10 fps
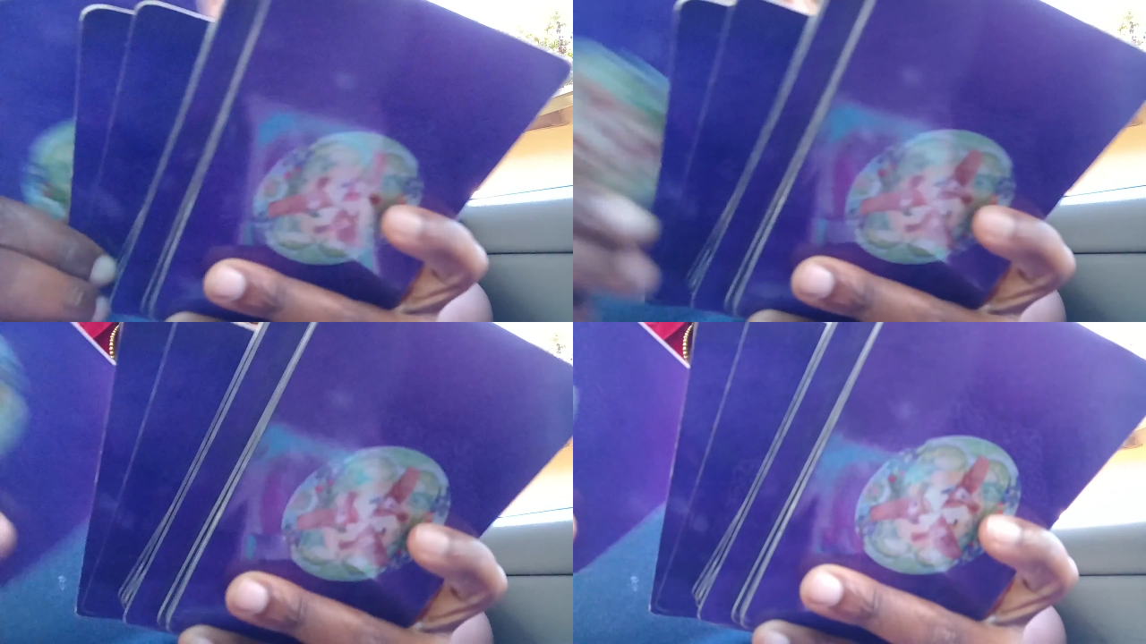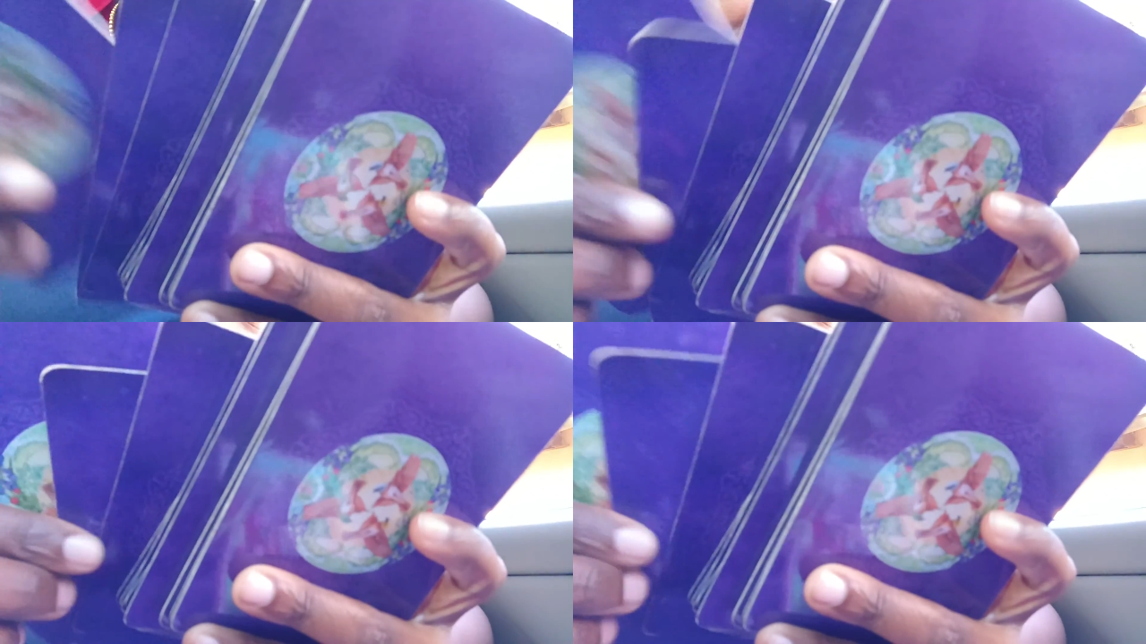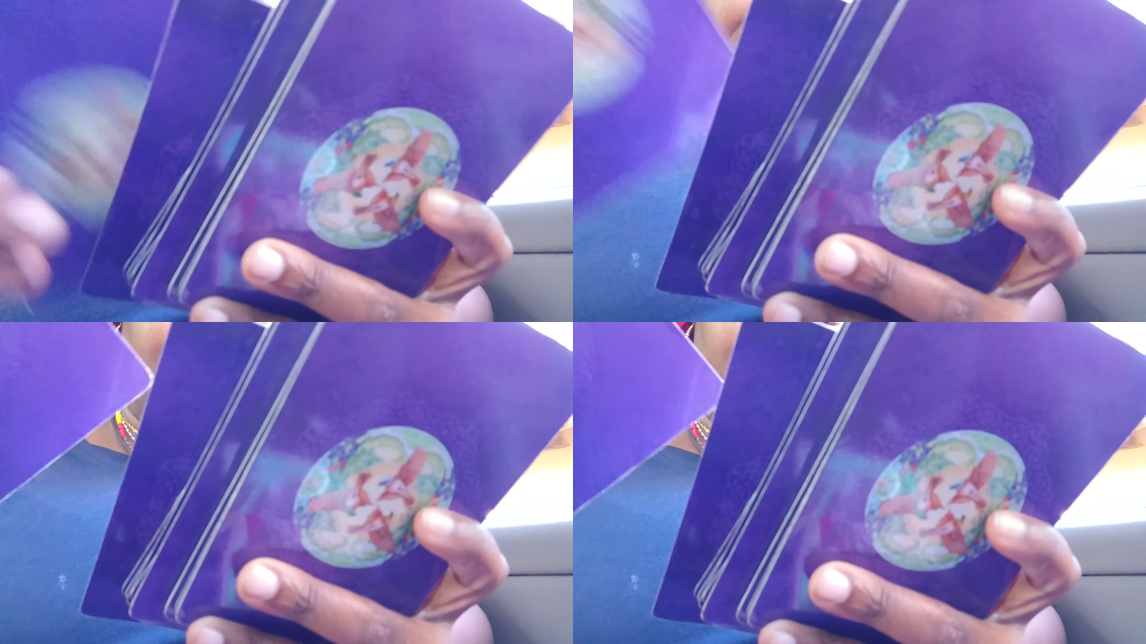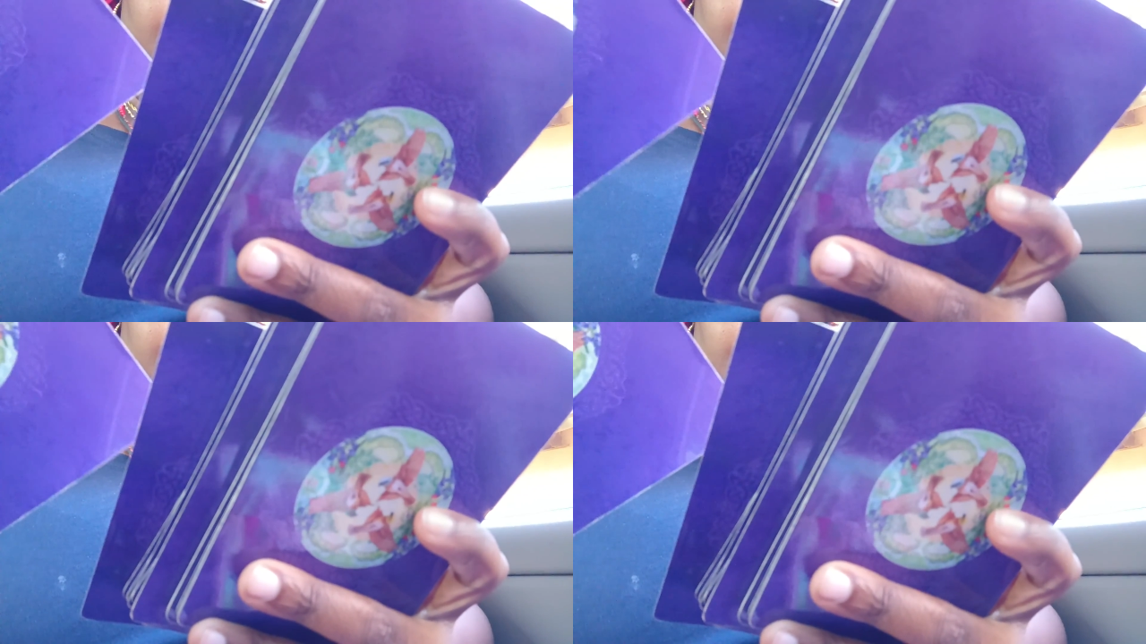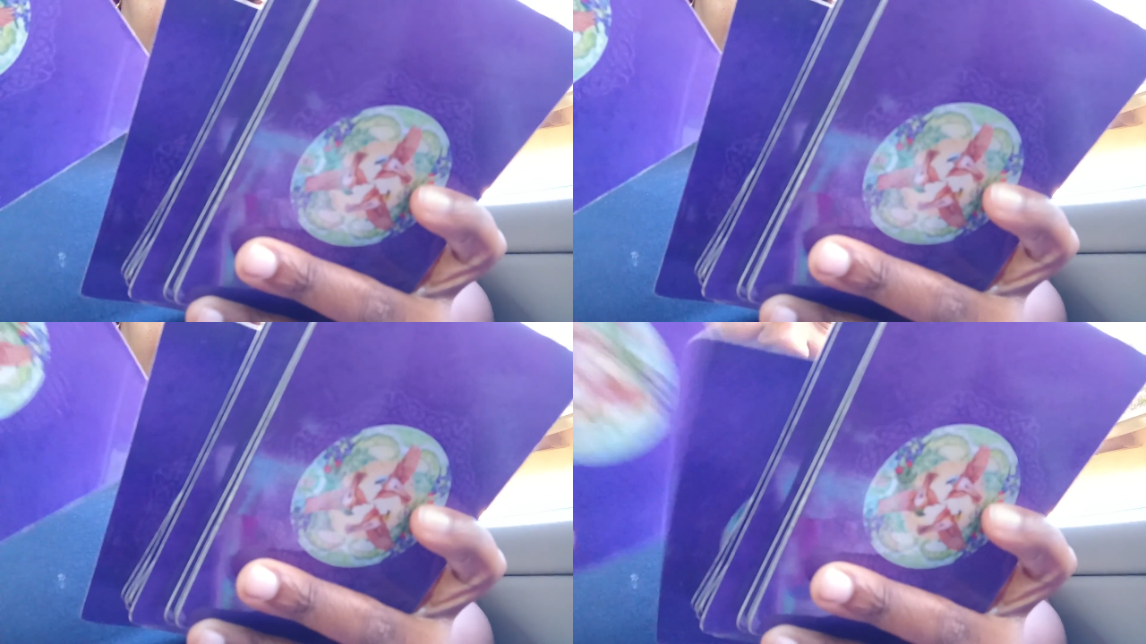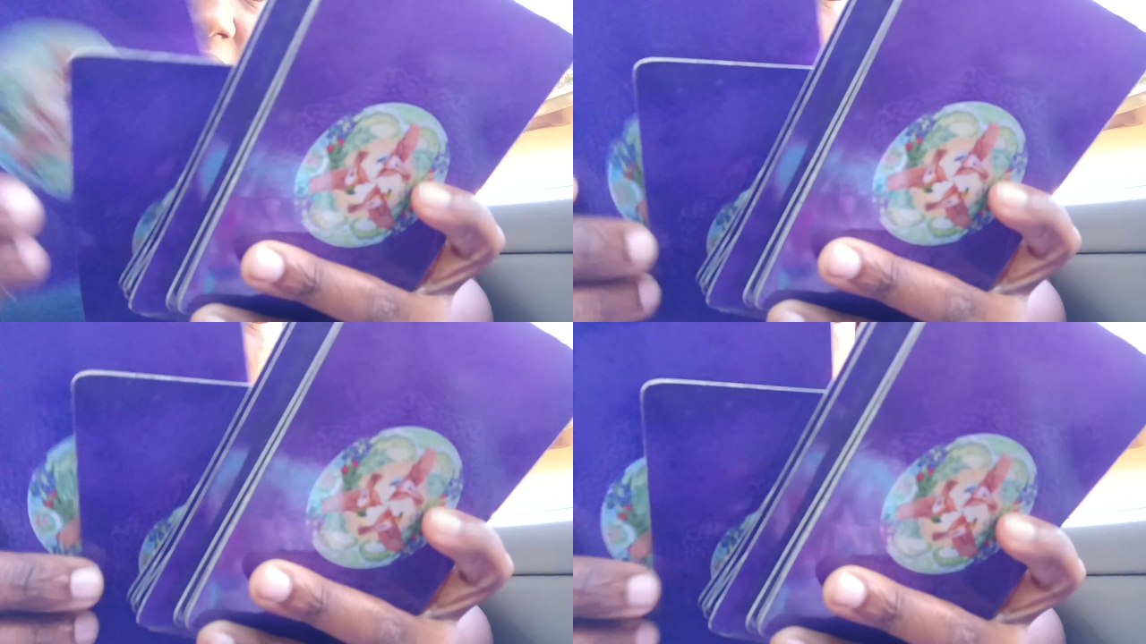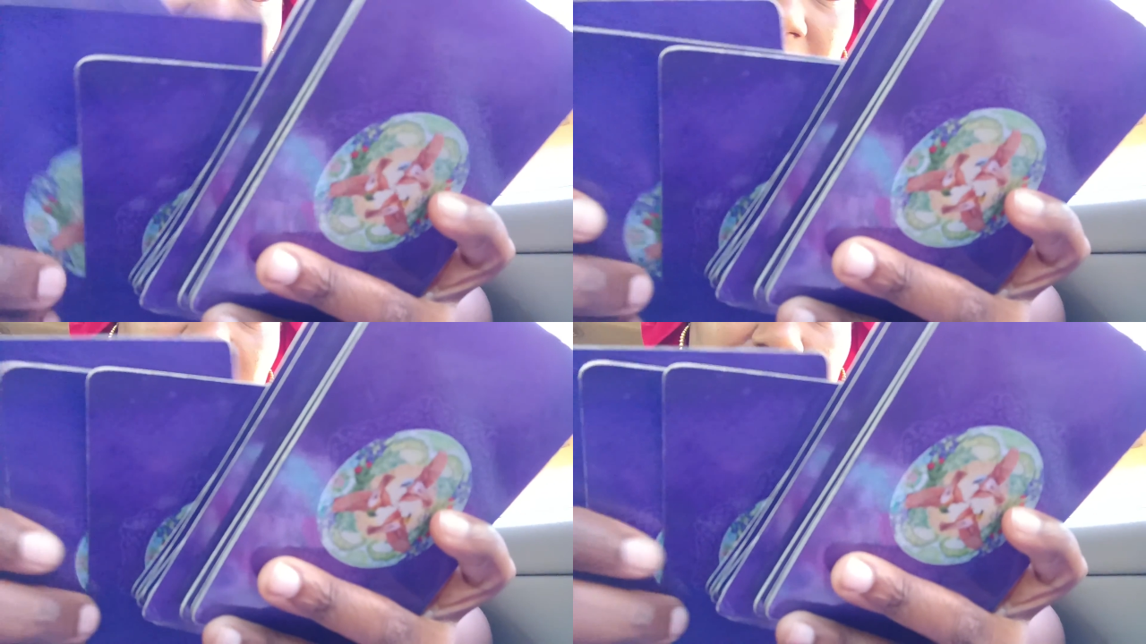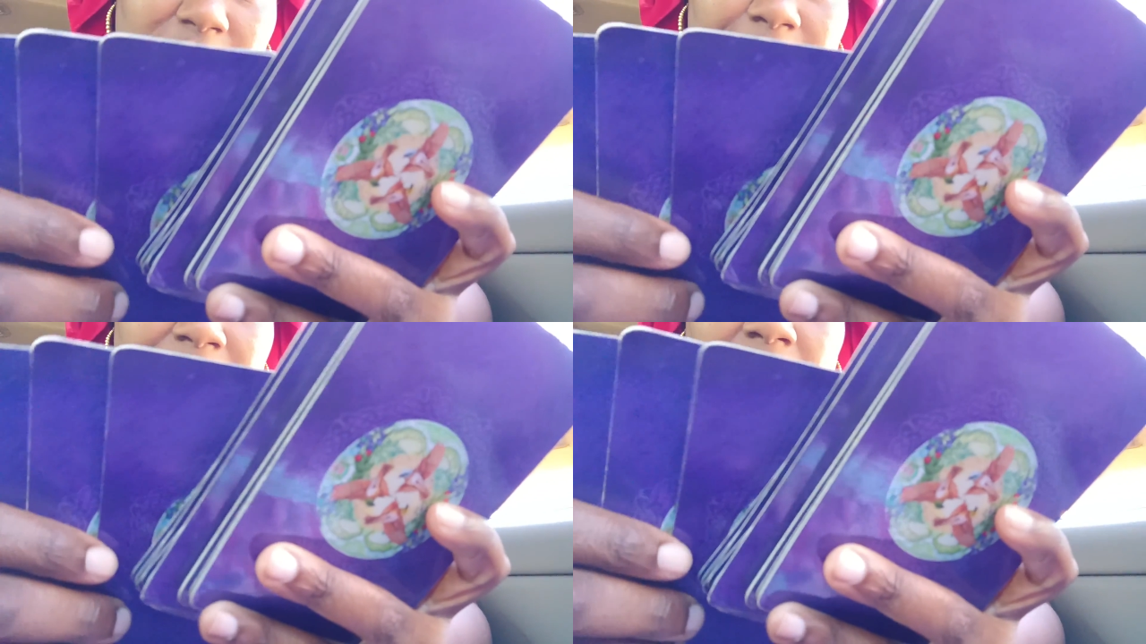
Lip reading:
(no speaker visible)